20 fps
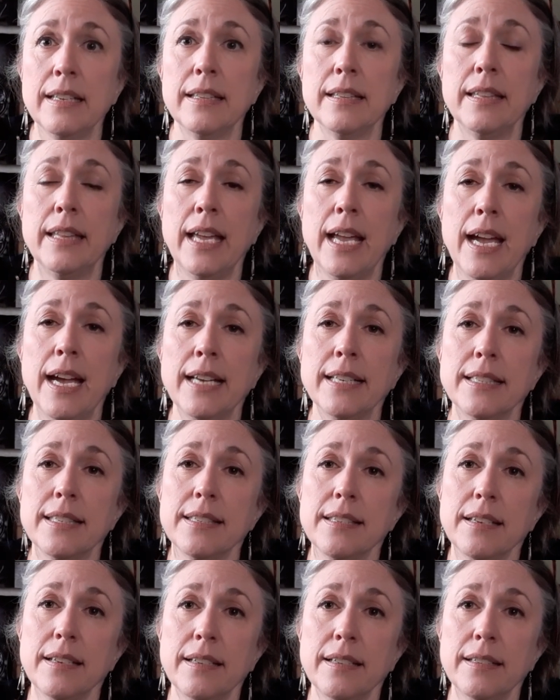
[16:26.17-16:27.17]

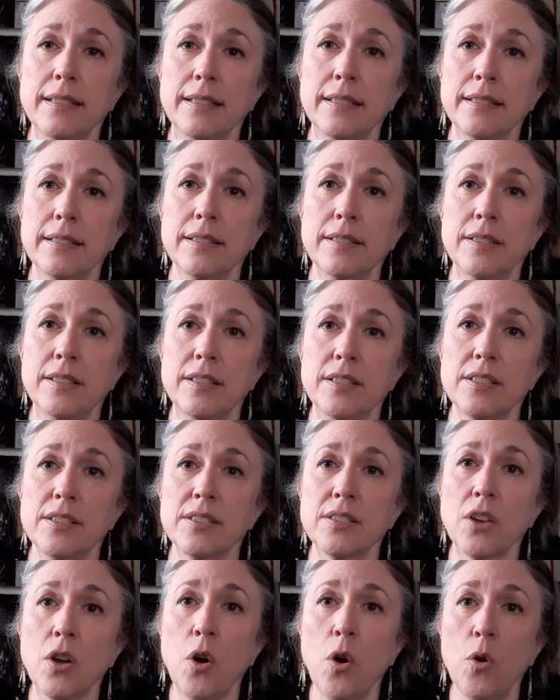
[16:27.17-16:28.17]
that
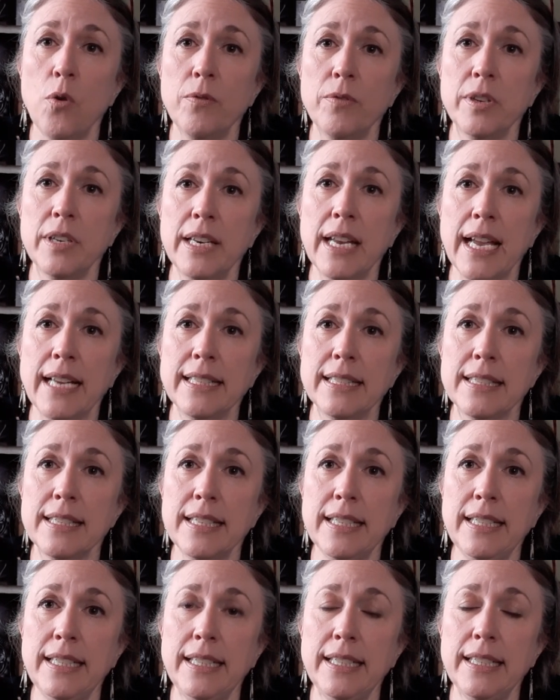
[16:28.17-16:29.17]
this
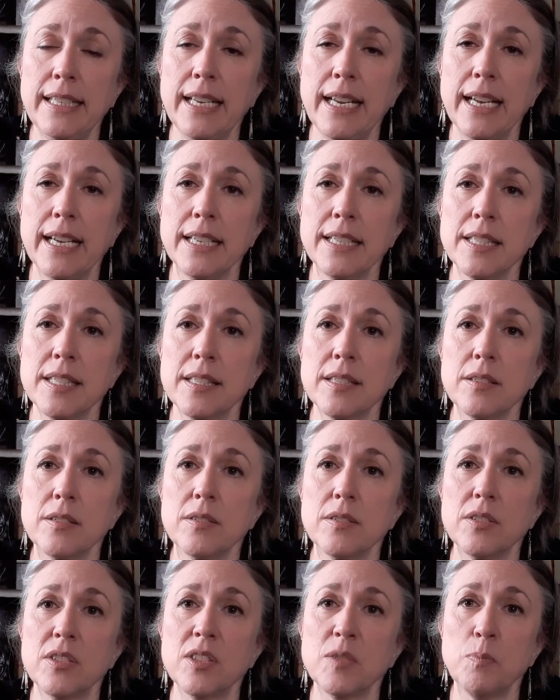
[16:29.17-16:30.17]
COVID-19 has
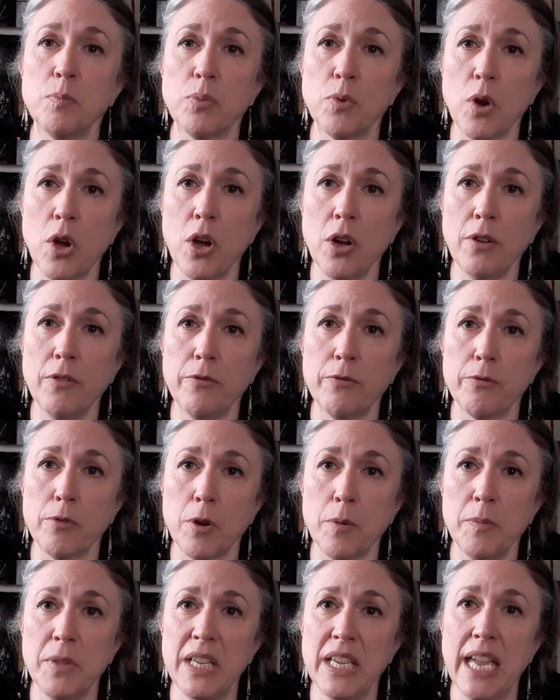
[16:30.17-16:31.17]
sprung
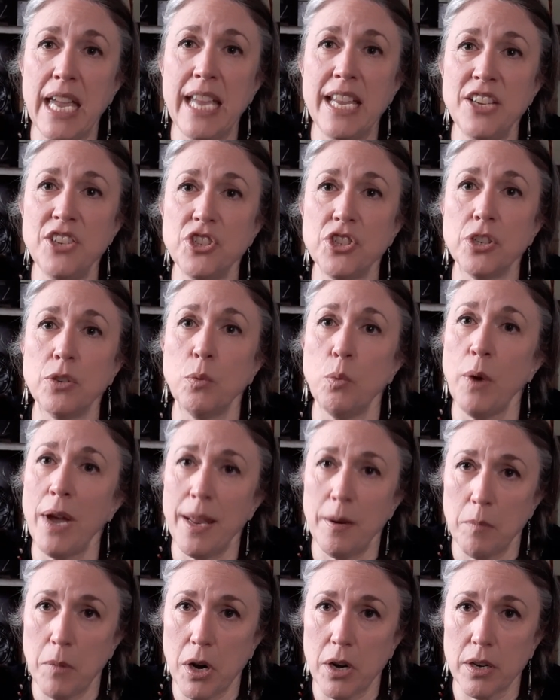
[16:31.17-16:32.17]
from the Asian
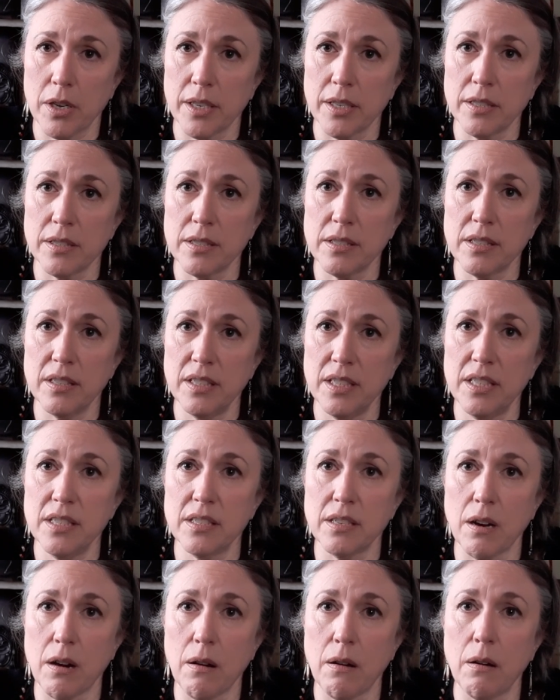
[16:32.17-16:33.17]
wet markets, and
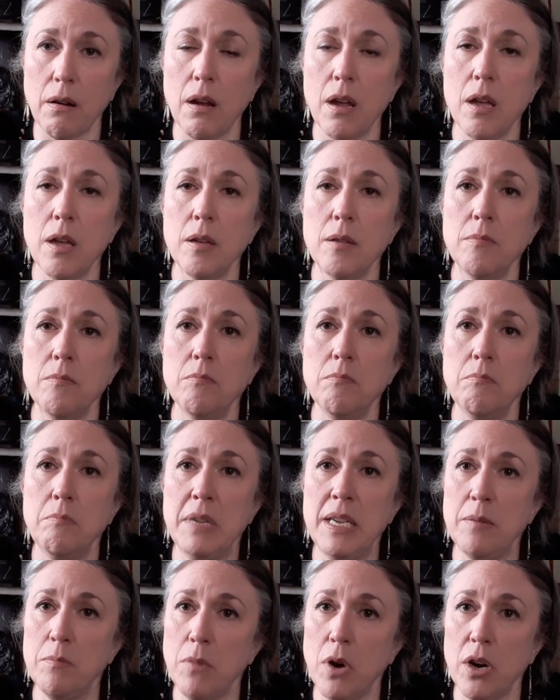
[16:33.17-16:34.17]
these are
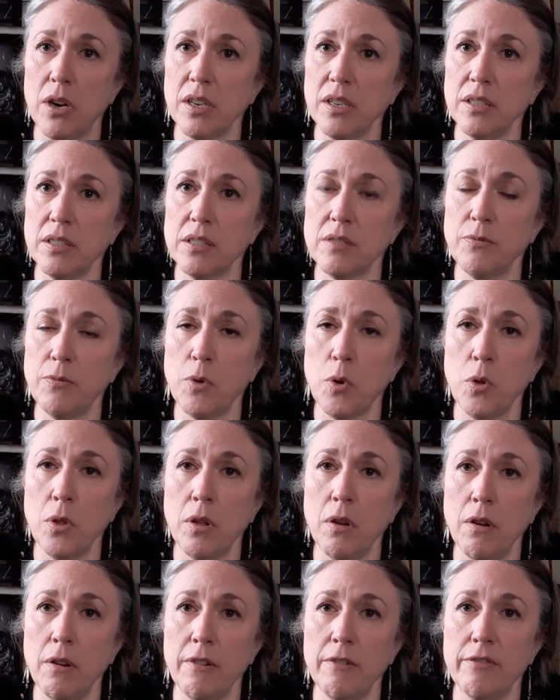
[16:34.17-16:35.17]
meat markets
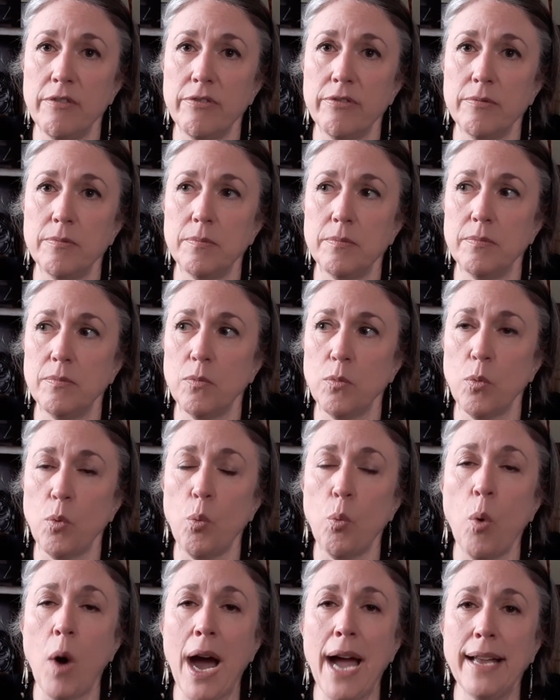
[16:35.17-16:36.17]
full of
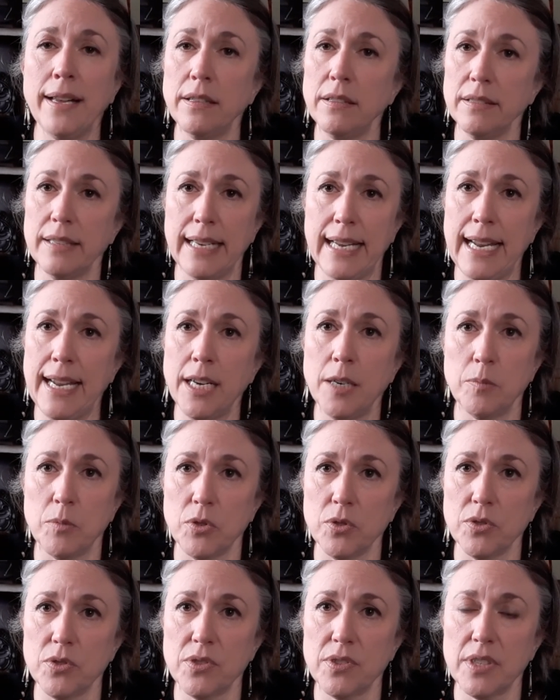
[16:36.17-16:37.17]
wild
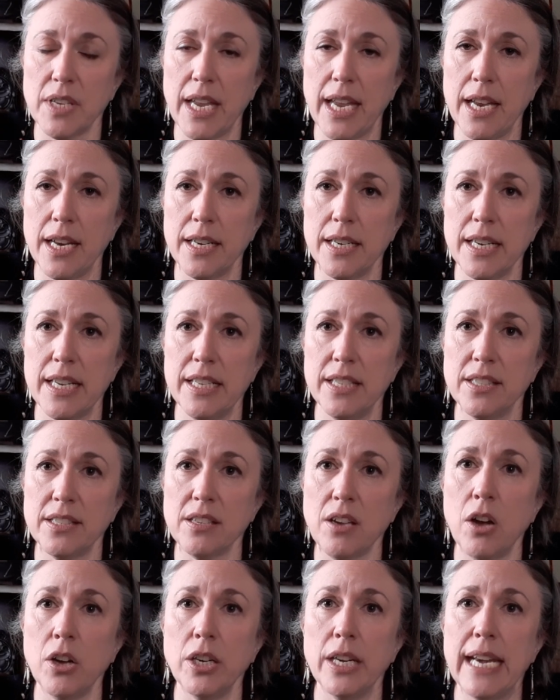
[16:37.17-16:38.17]
animals, and it's
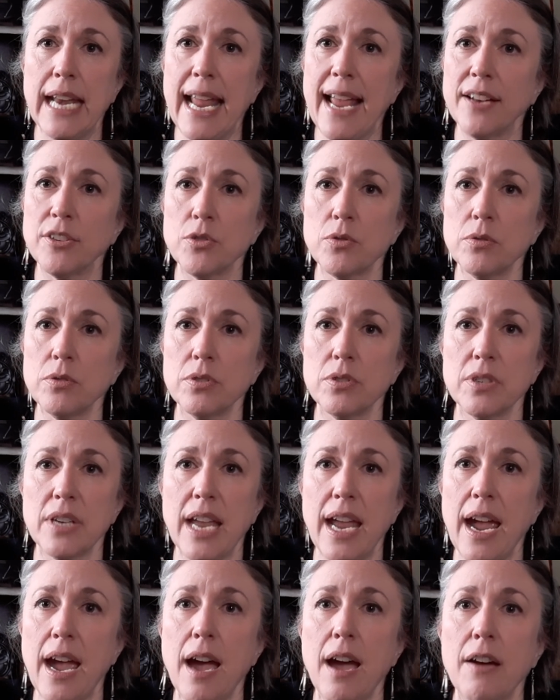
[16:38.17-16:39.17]
unnatural to
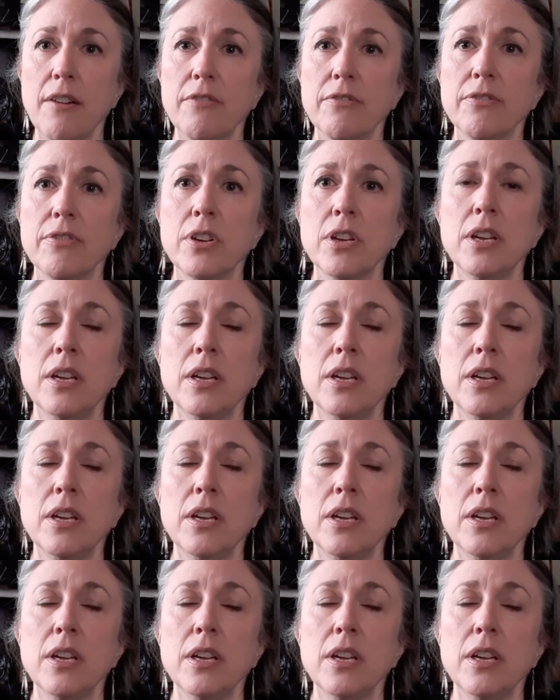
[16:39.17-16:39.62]
have